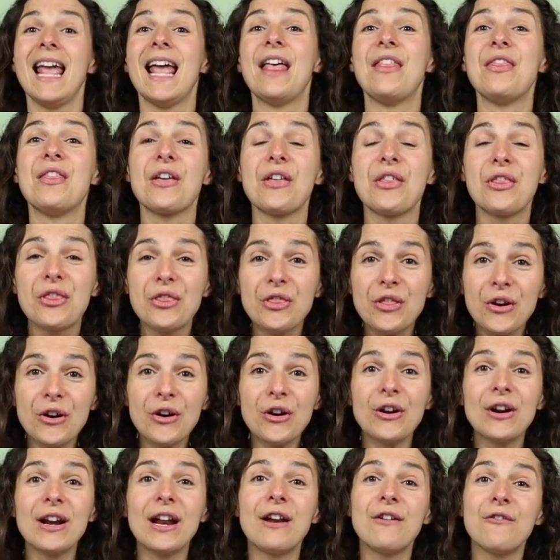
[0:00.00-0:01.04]
And the
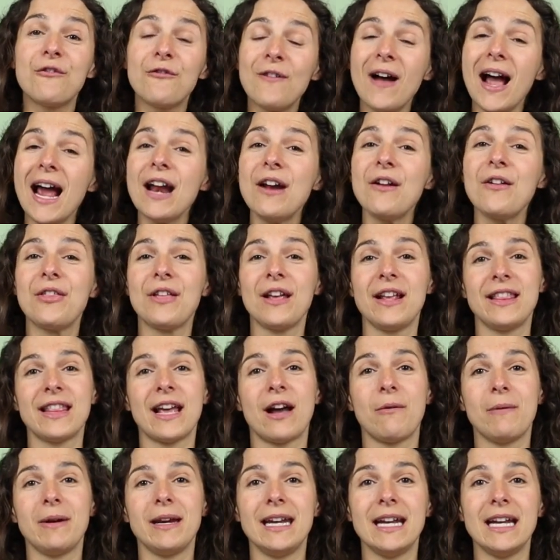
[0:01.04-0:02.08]
third and final thing
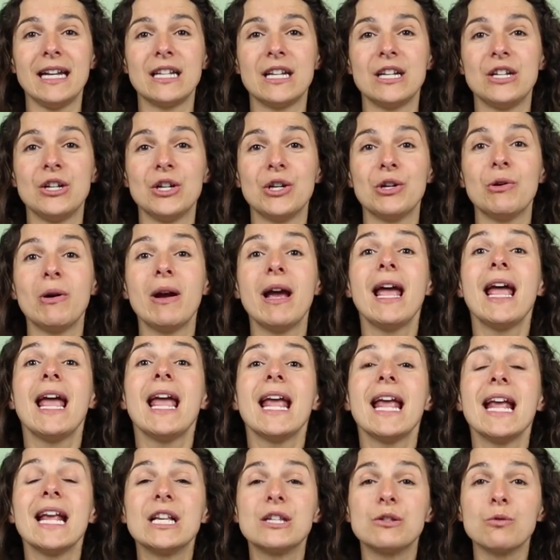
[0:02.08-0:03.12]
that we need to do
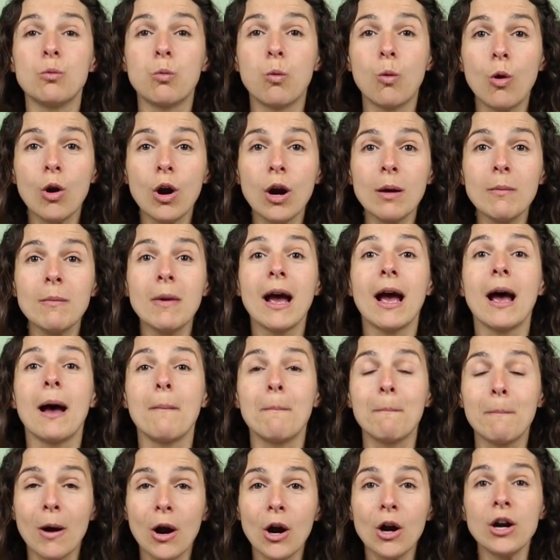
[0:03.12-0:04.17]
is warm a
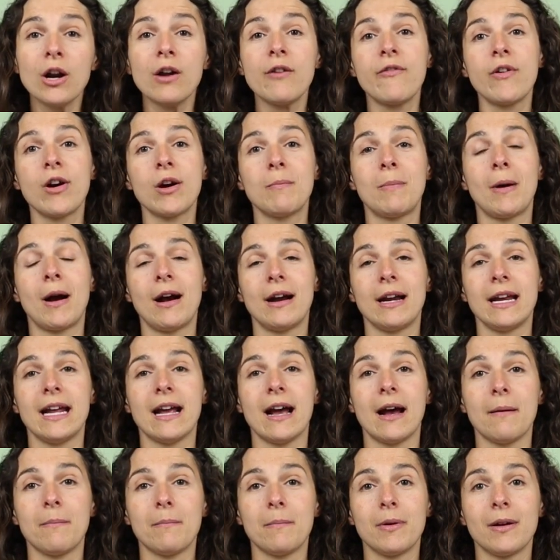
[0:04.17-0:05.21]
part of our body
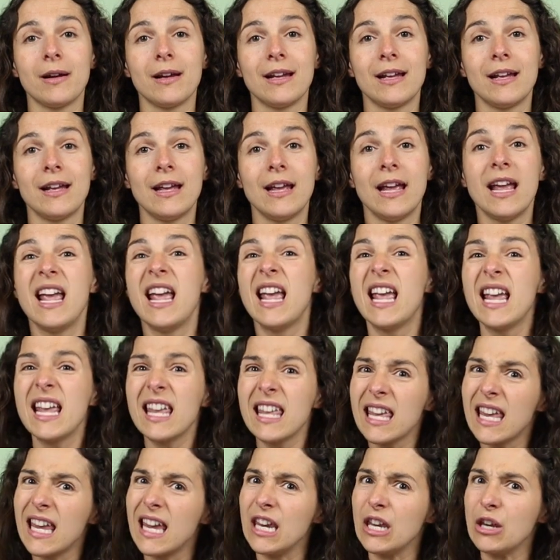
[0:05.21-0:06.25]
up.
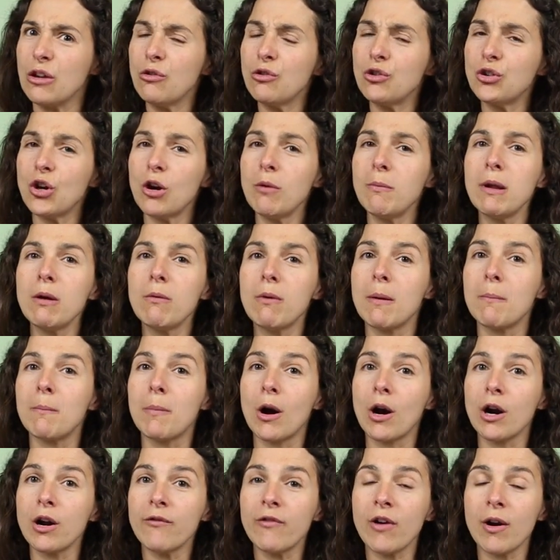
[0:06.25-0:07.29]
Can you show me what
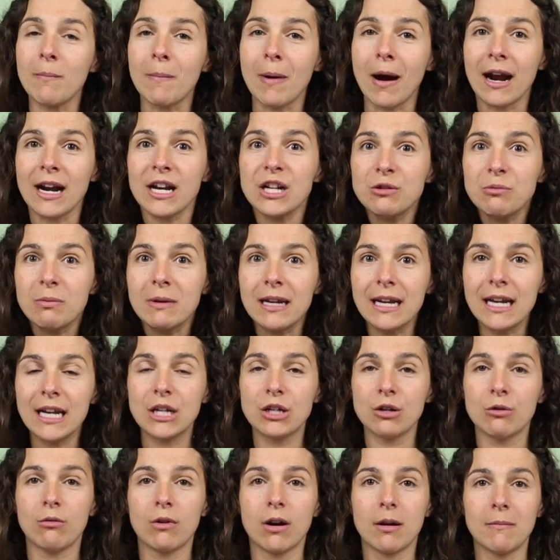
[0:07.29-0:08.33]
part of our bodies we need
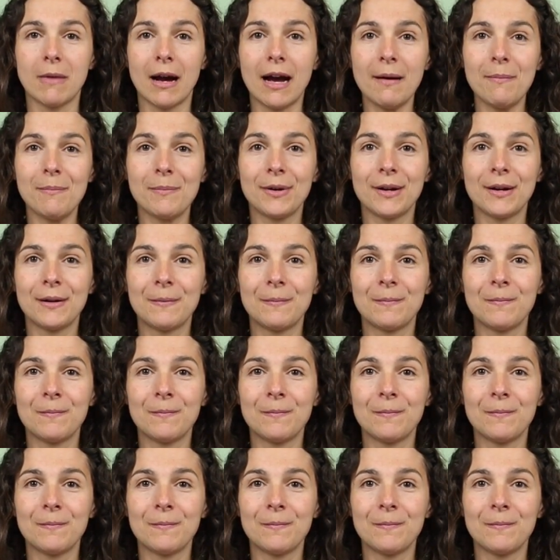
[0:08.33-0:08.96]
to warm up?